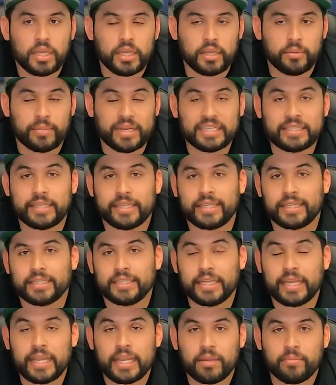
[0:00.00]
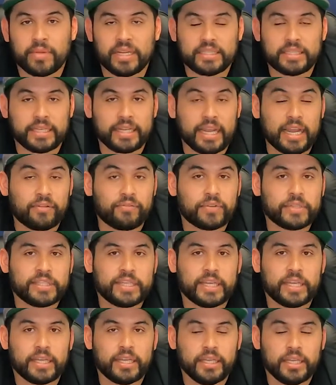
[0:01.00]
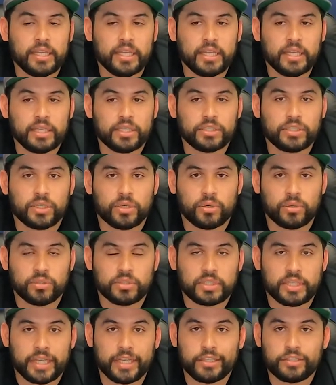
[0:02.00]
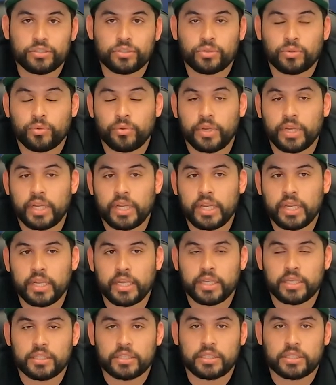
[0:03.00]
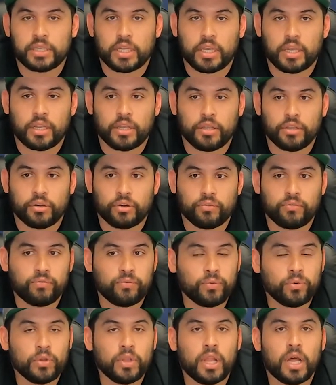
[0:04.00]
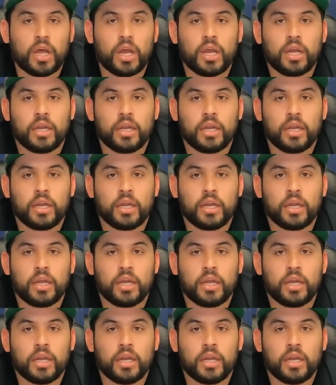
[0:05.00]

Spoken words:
It might take a day, it might take half a day. So stage 3 is your full